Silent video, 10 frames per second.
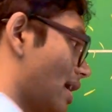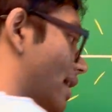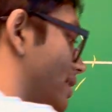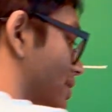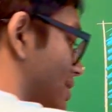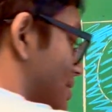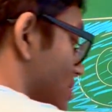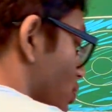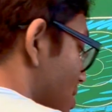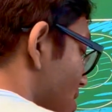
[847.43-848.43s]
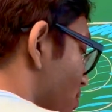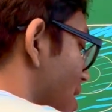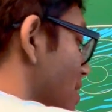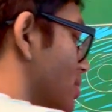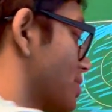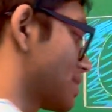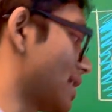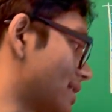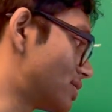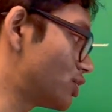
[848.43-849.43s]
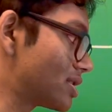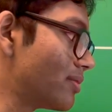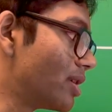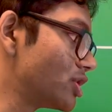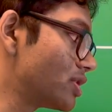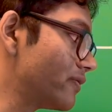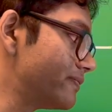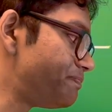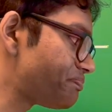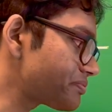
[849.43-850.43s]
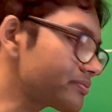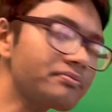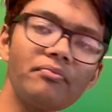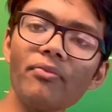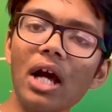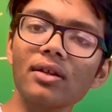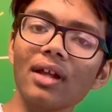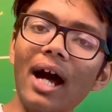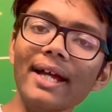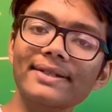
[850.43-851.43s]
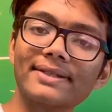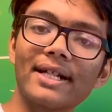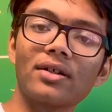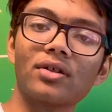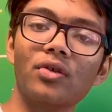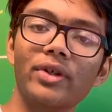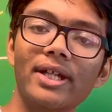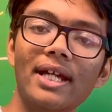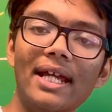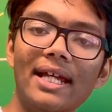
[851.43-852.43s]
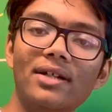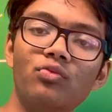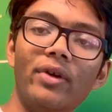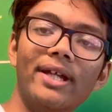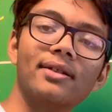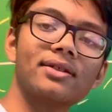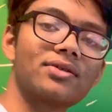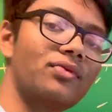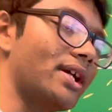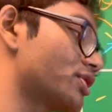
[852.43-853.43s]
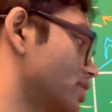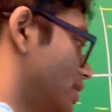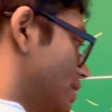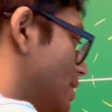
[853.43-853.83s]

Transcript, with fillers: And this is what d theta looks like. It's just a bunch of lines that are going in a radial direction.